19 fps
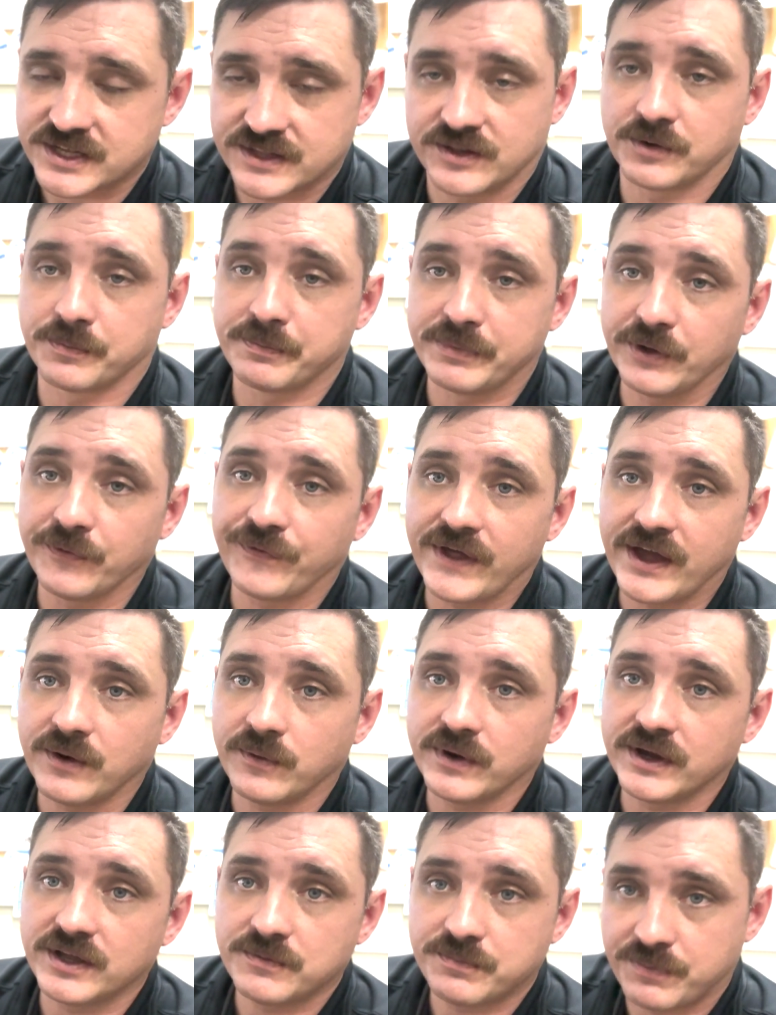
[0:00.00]
And they're built that
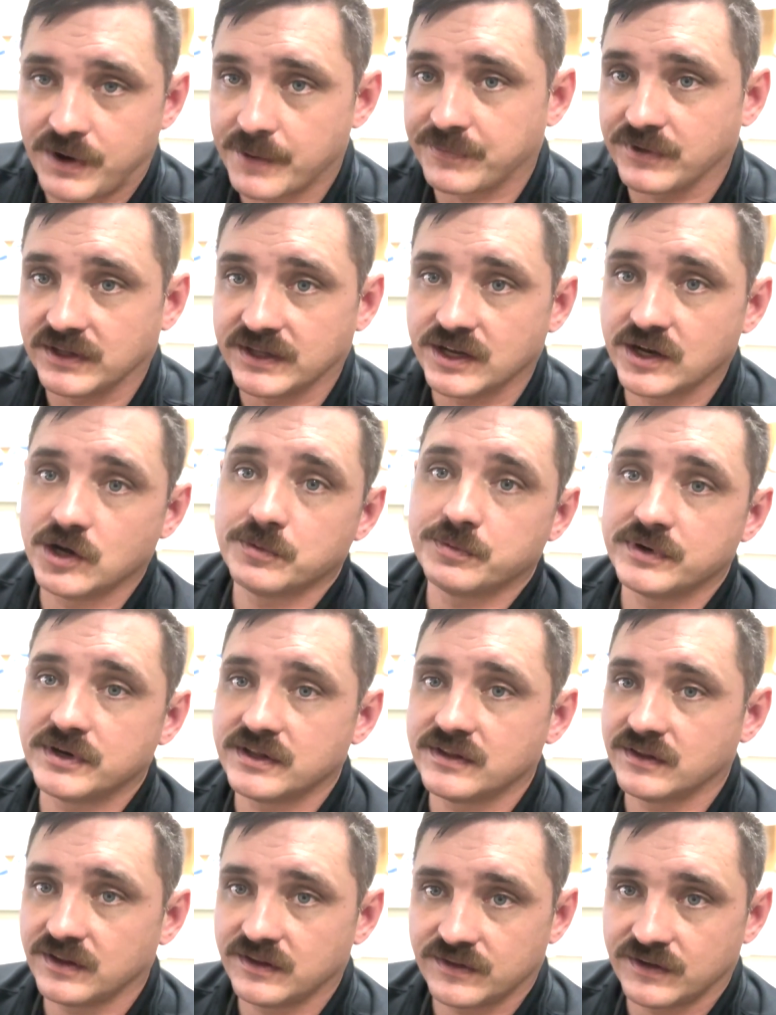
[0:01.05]
way. You pop the lid open,
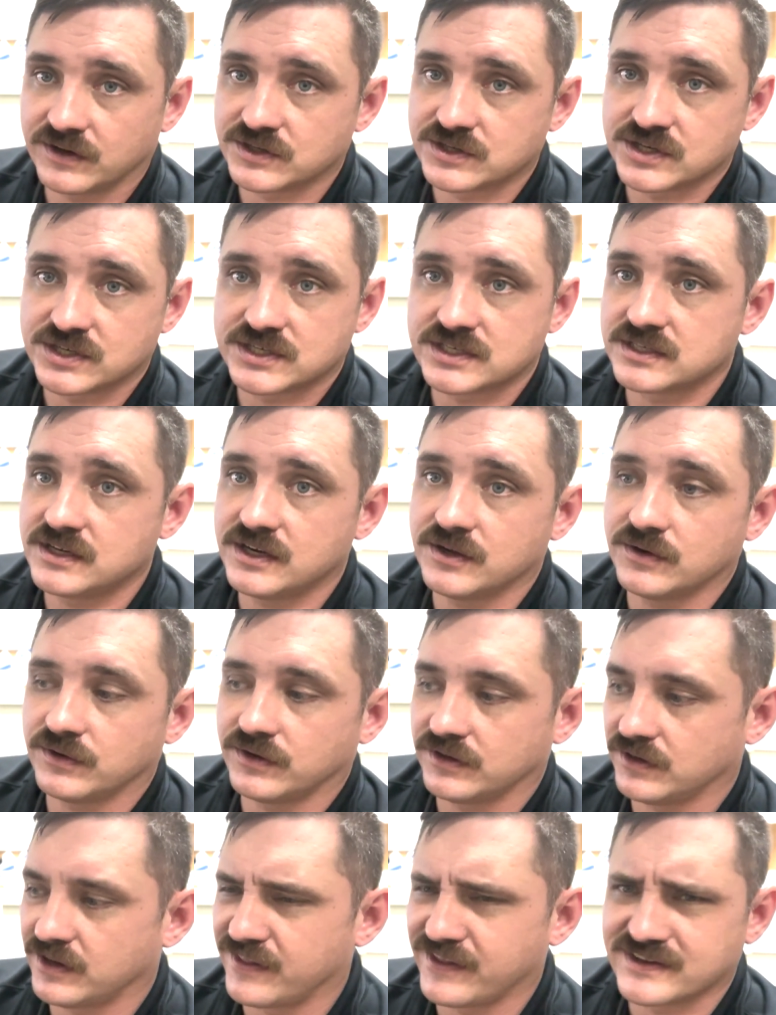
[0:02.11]
and there's just I
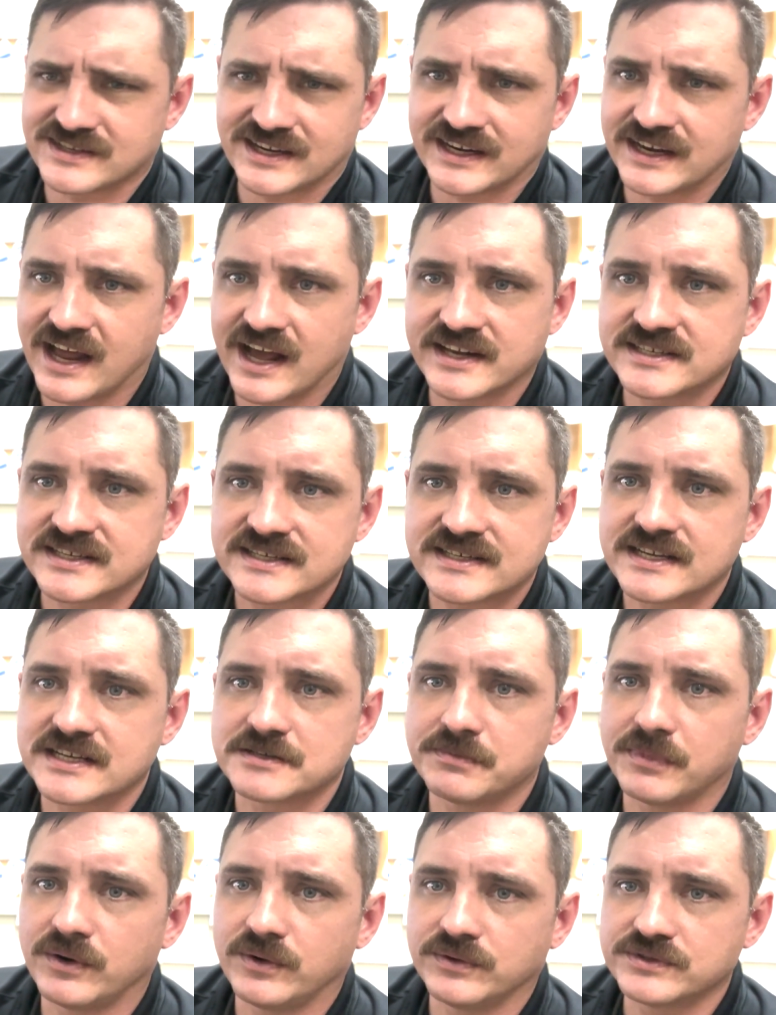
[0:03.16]
think it's like 9/16
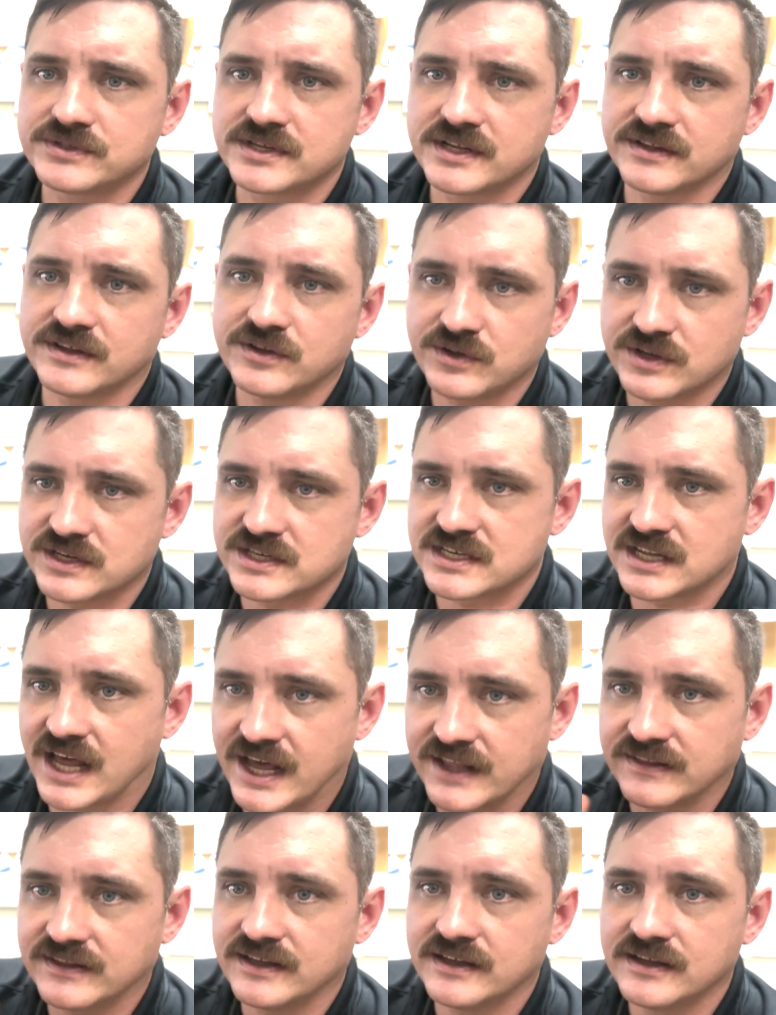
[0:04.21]
bolts, and then you can
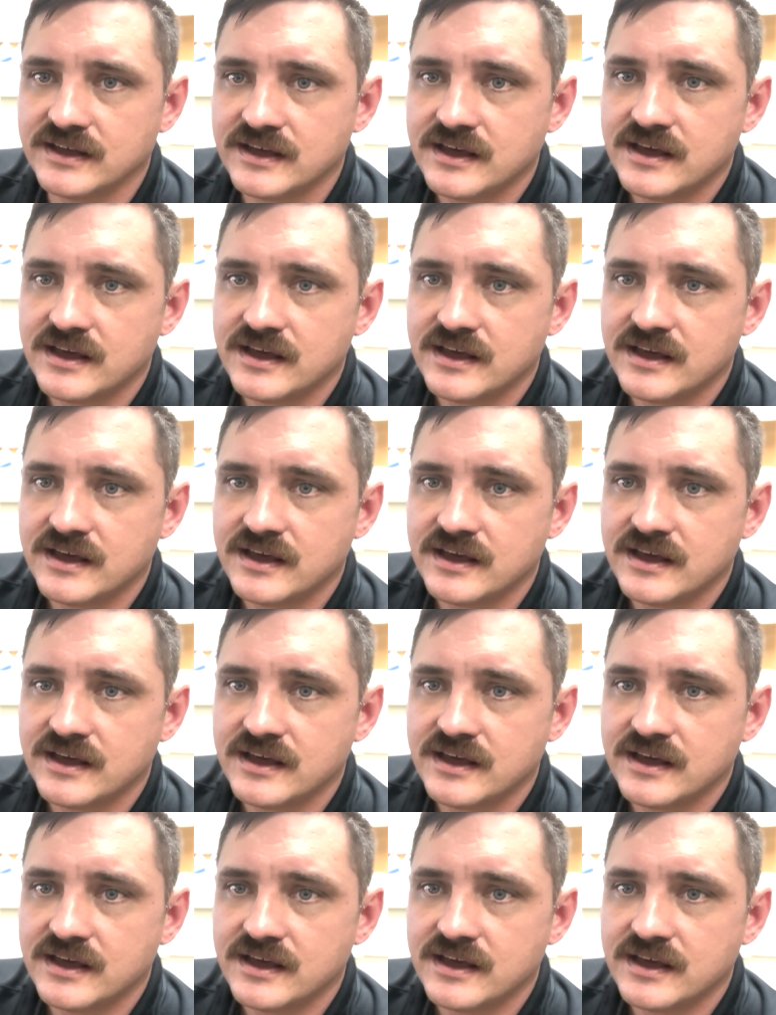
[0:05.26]
slide the